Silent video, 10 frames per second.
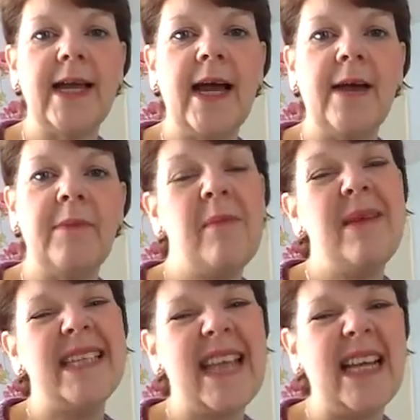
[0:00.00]
I
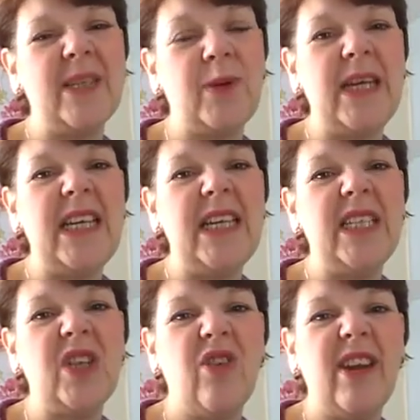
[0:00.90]
missed last week,
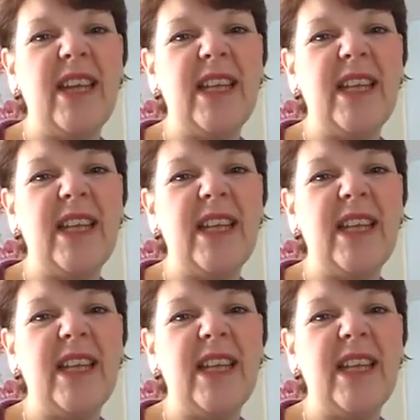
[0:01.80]
sorry.